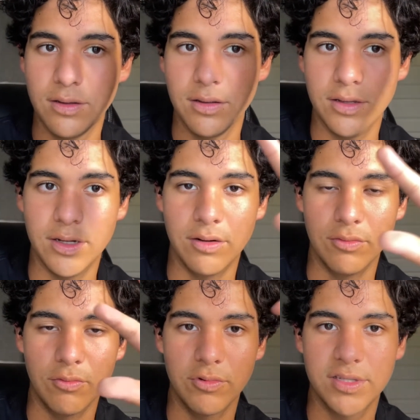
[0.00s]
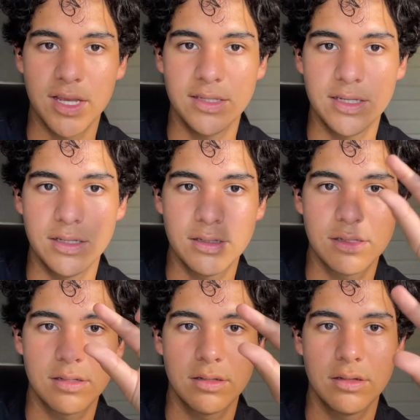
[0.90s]
you know,
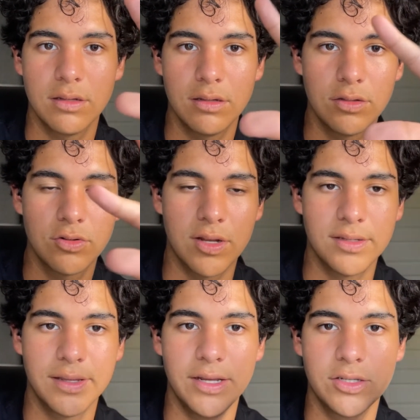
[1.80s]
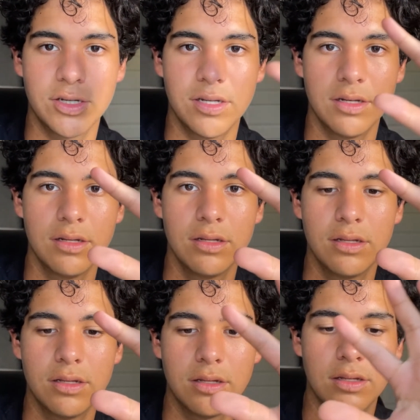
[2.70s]
sentence, translation,
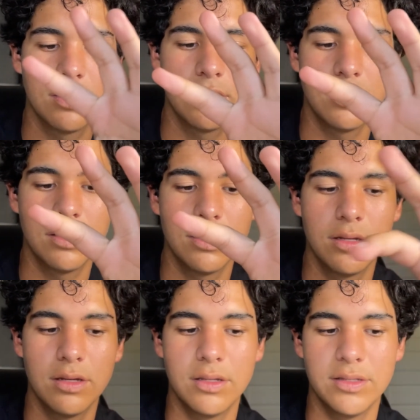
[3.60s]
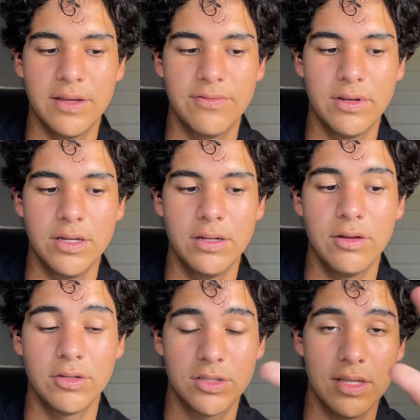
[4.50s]

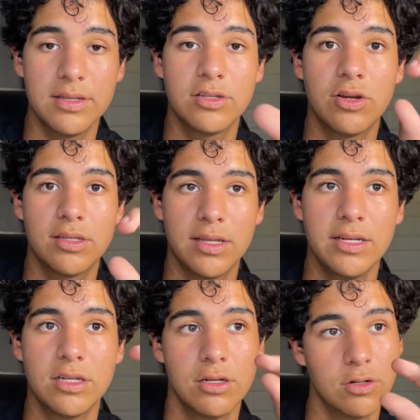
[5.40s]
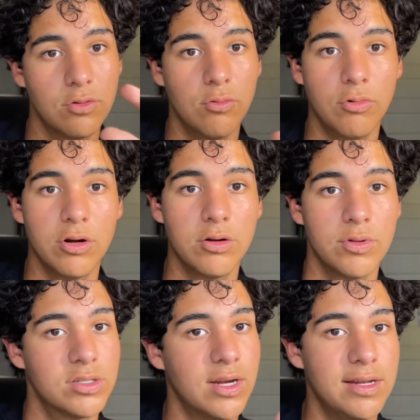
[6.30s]
sentence, translation, word
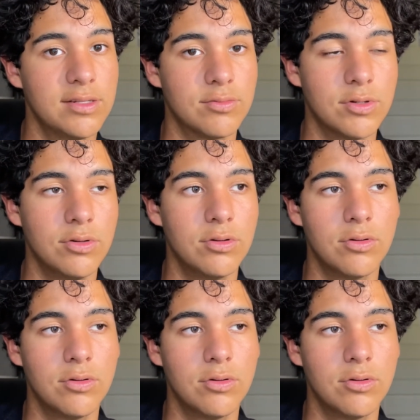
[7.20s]
with Chinese root,